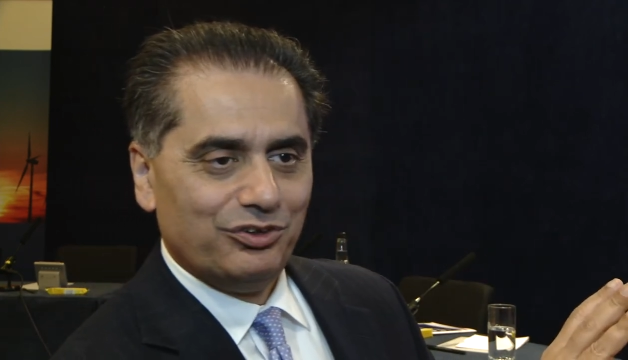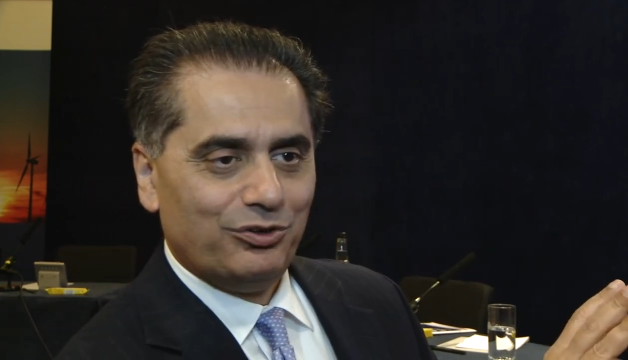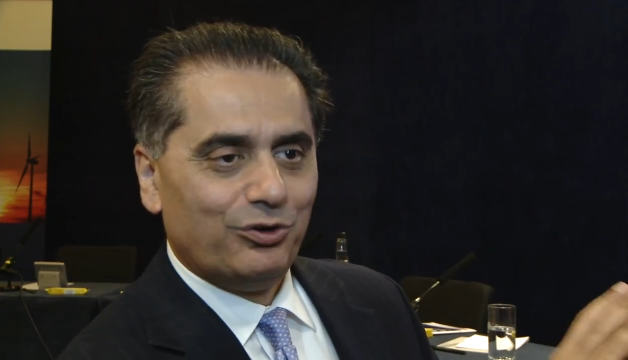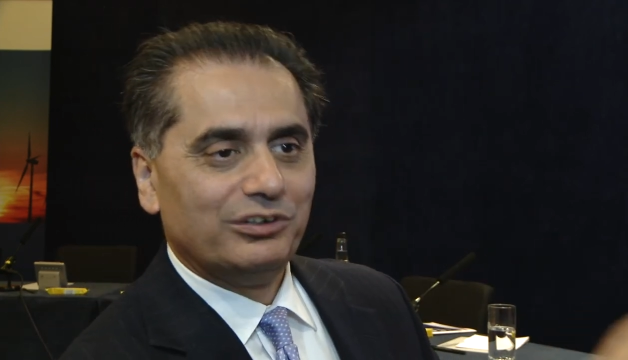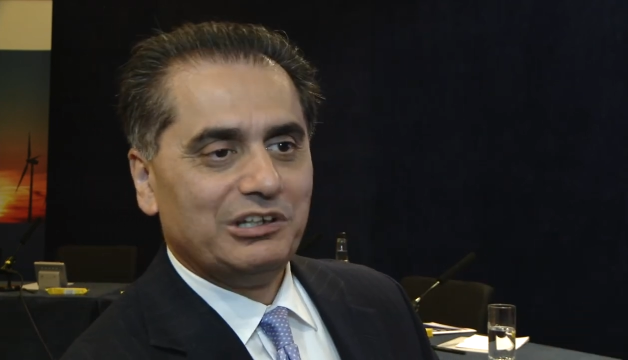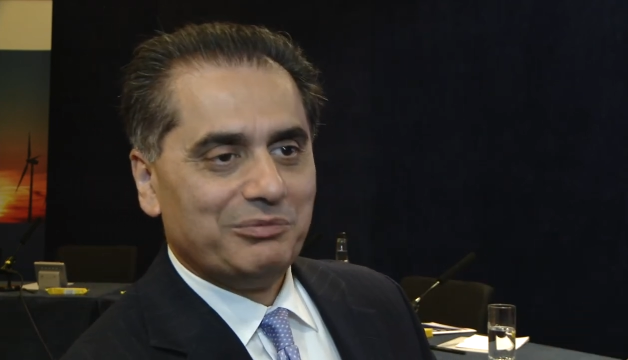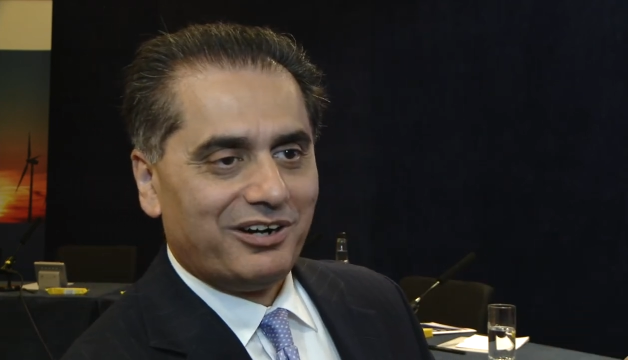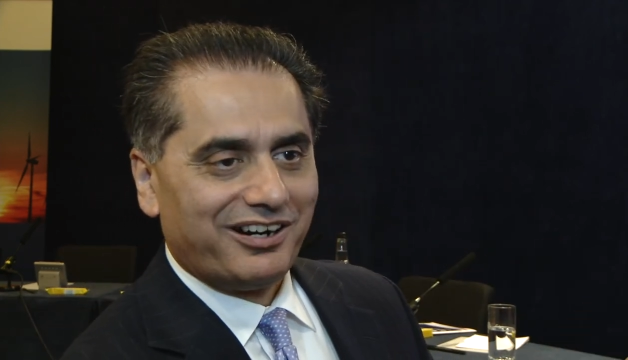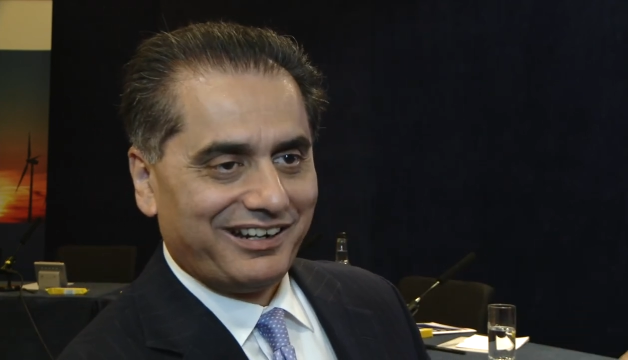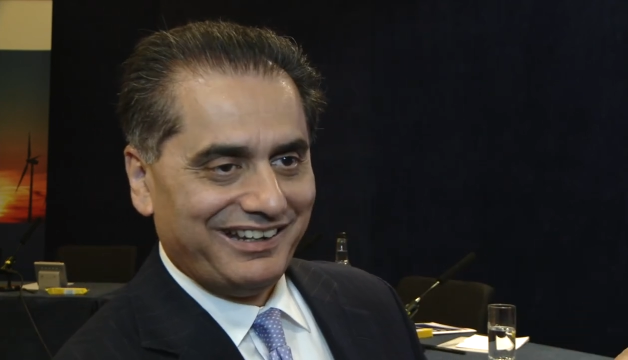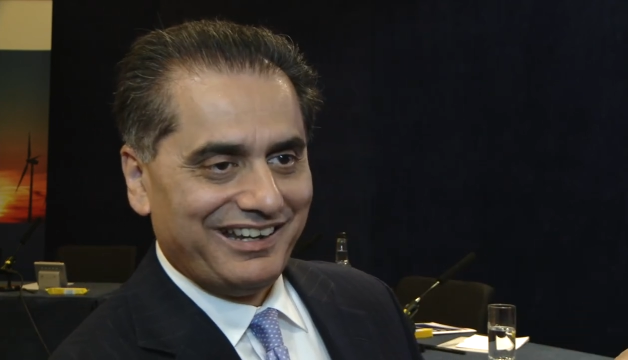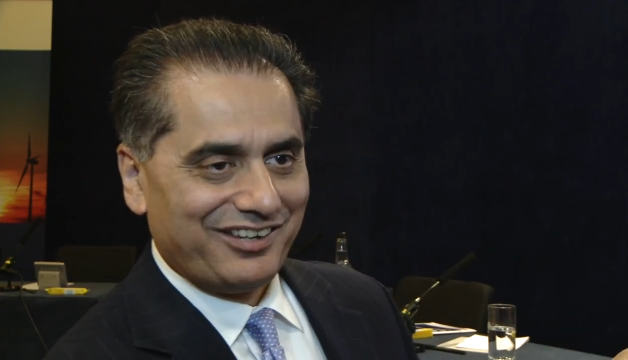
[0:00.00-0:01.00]
only
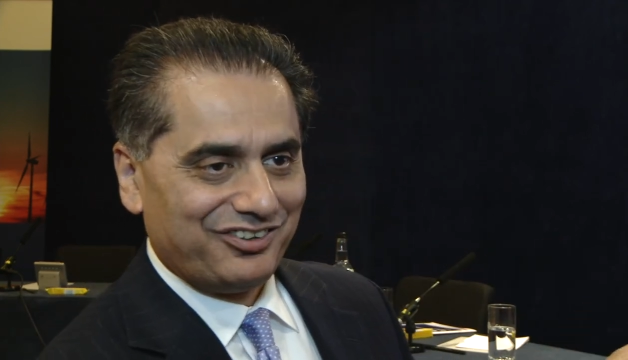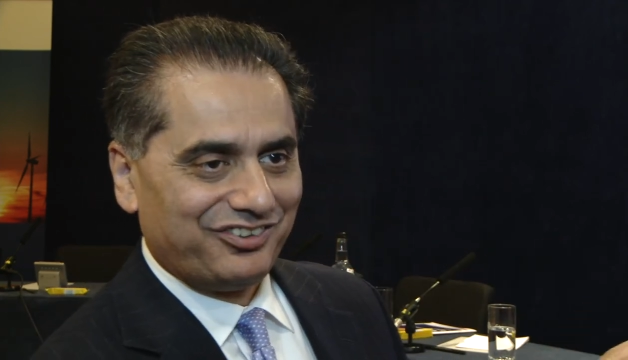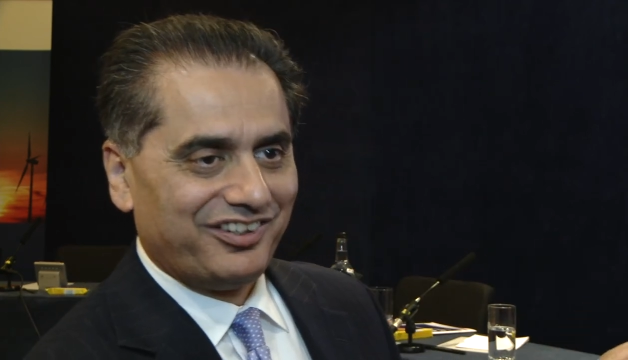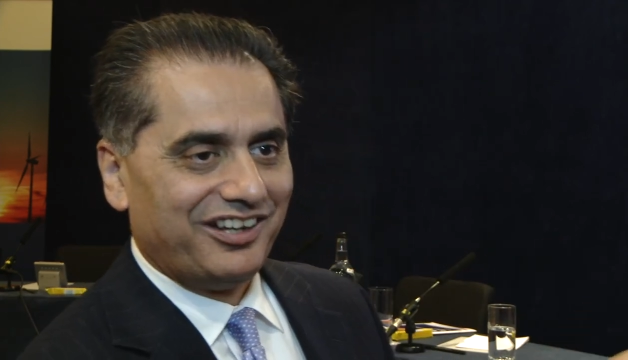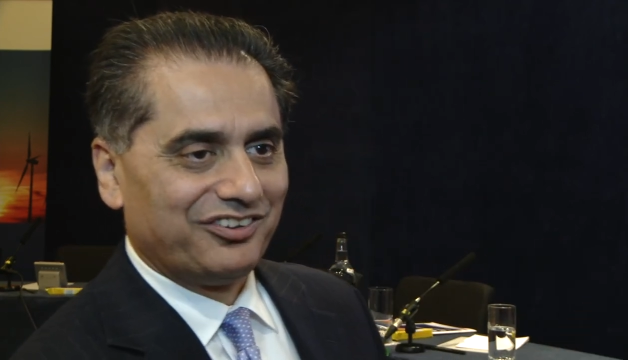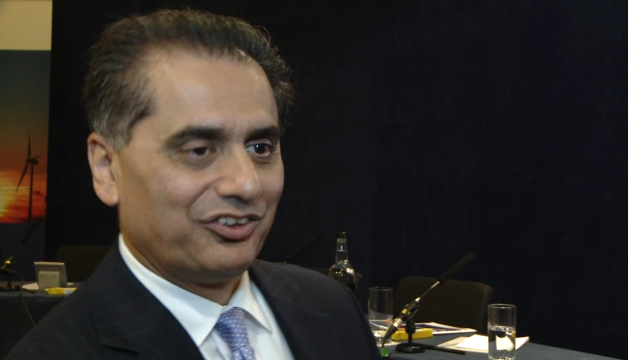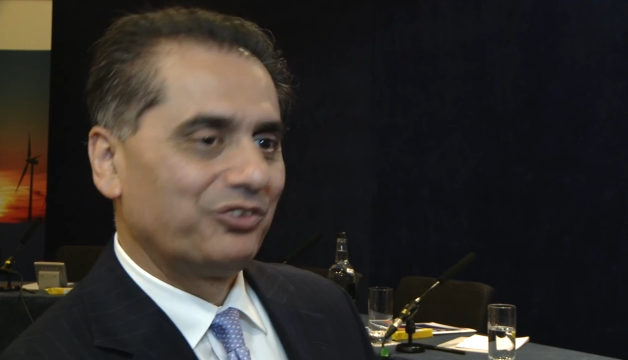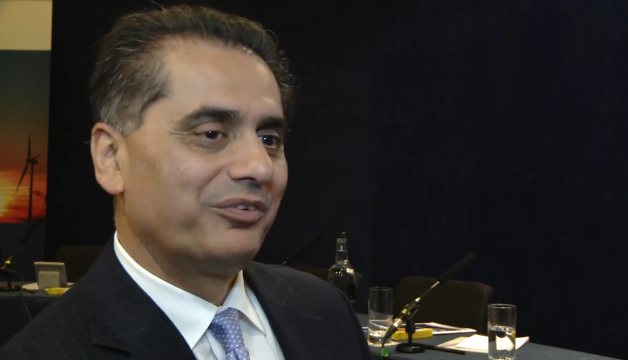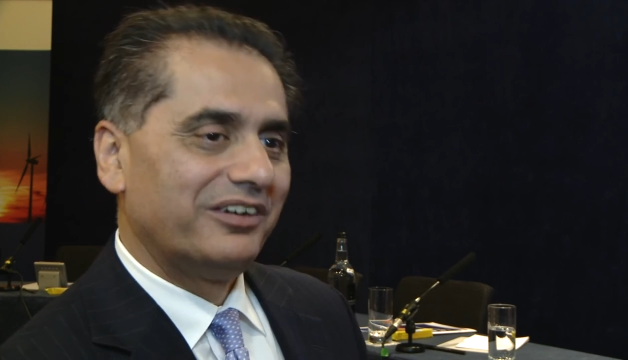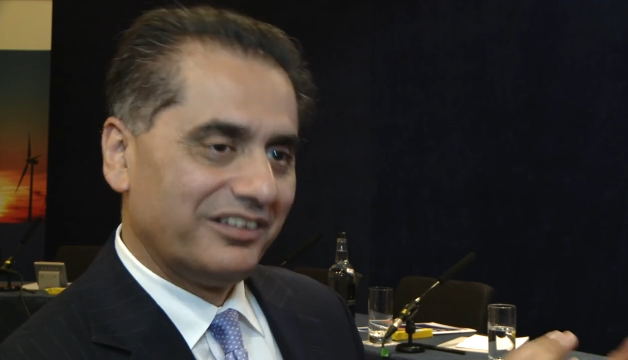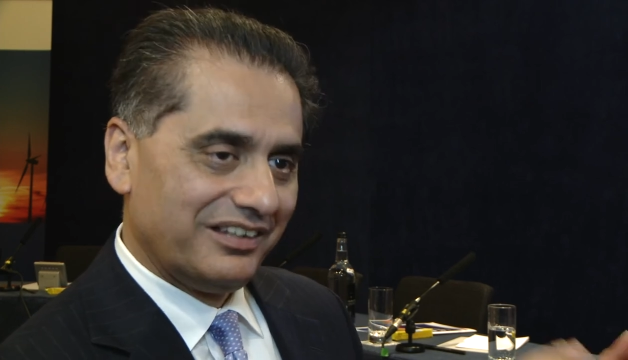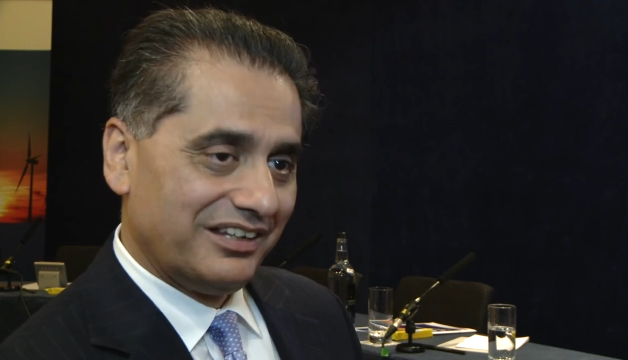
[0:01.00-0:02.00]
marketing exercises,
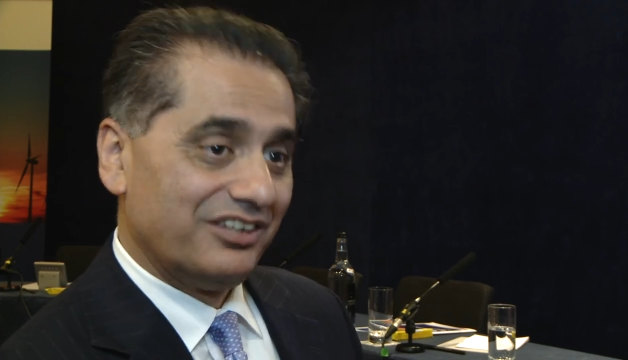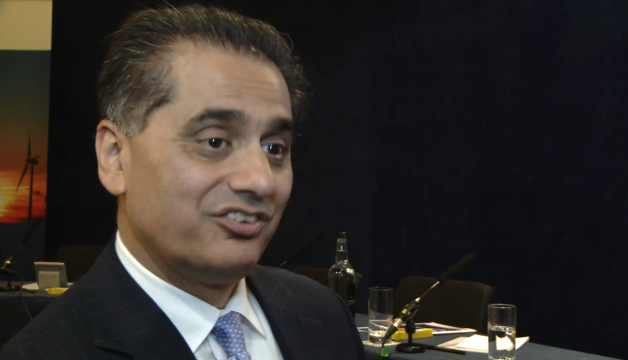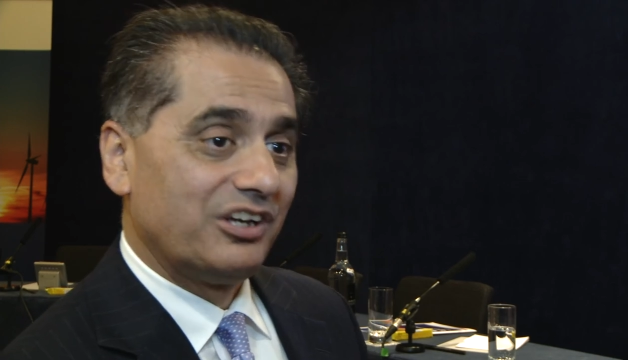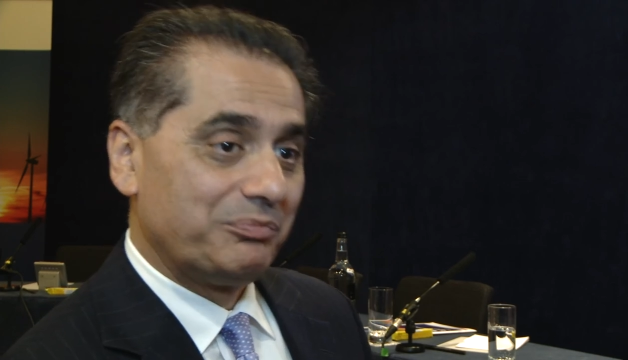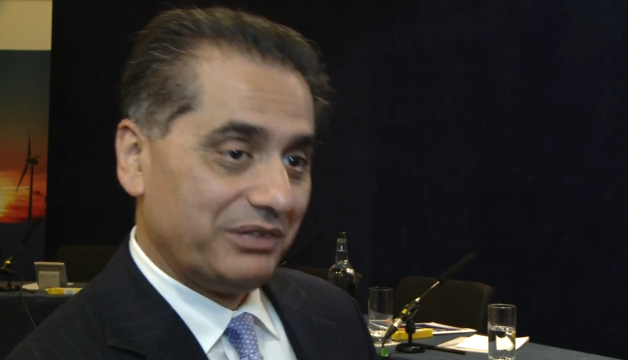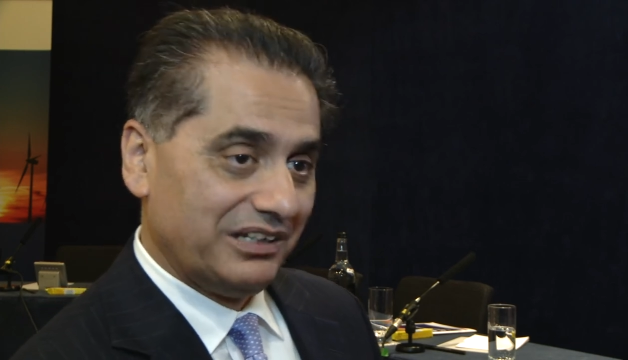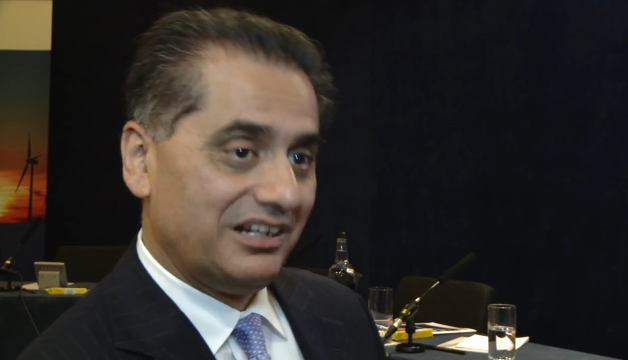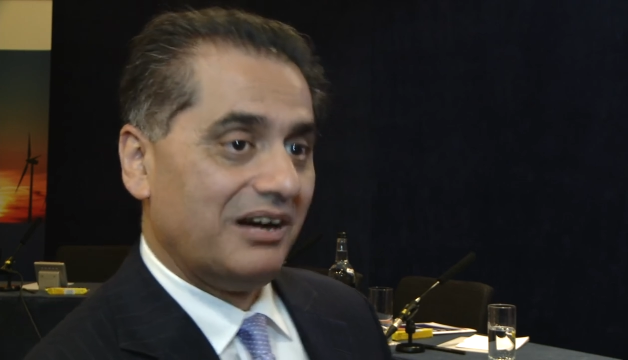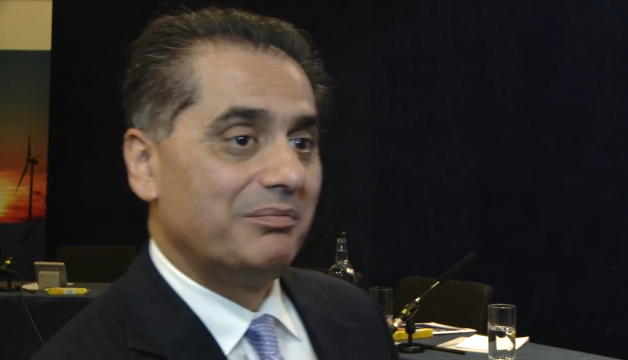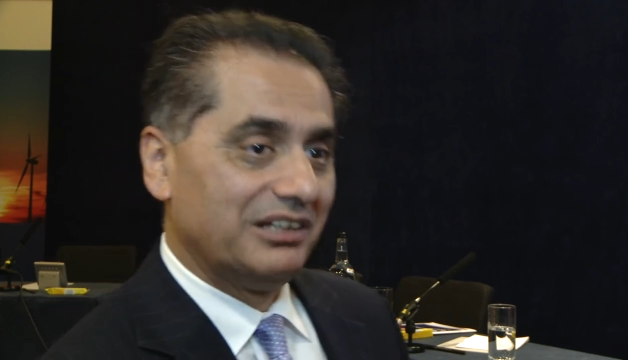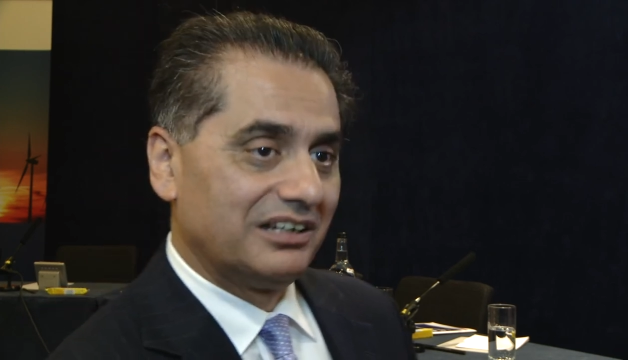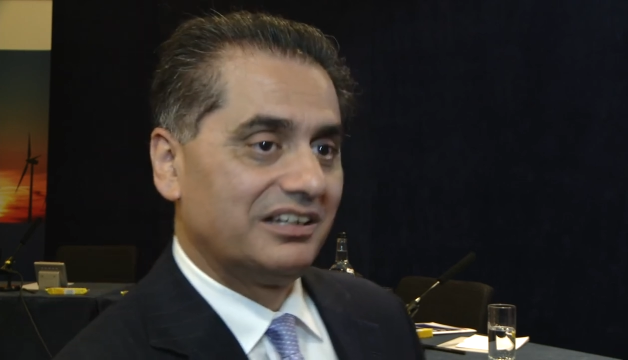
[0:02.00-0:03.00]
where these are
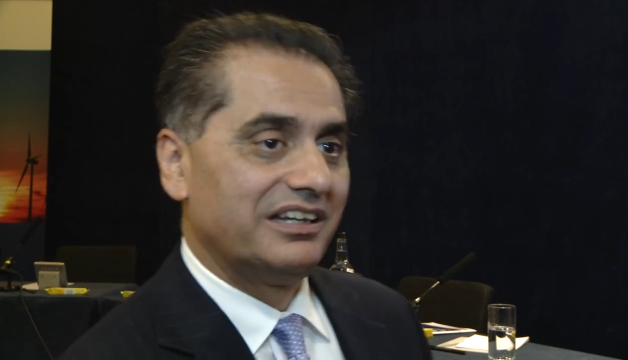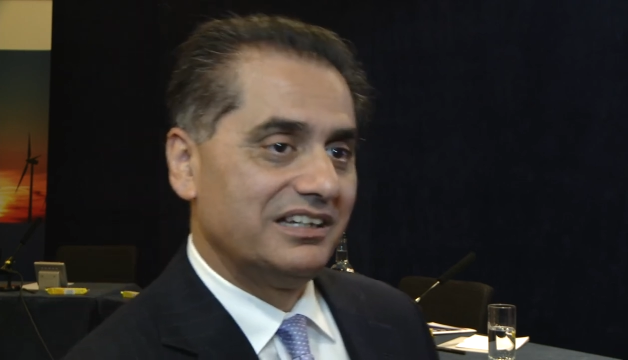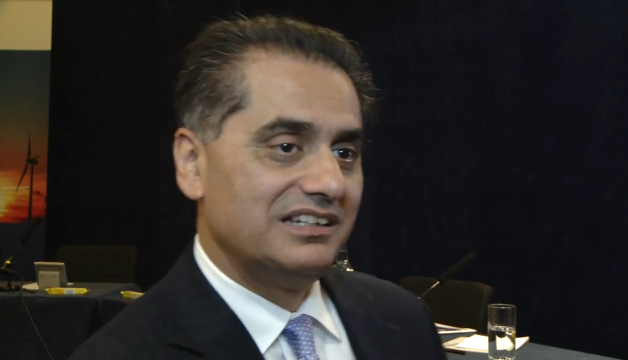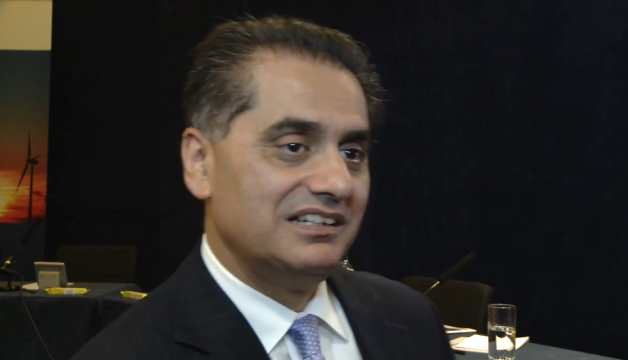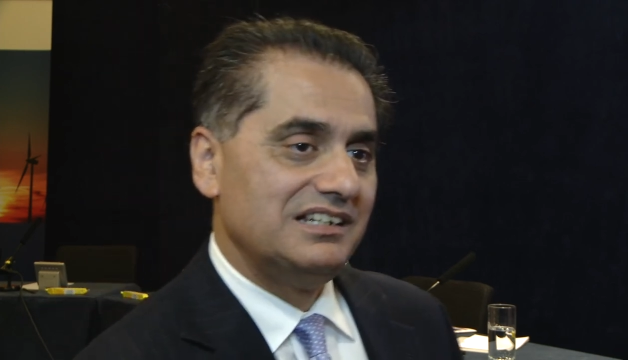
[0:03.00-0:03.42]
predominantly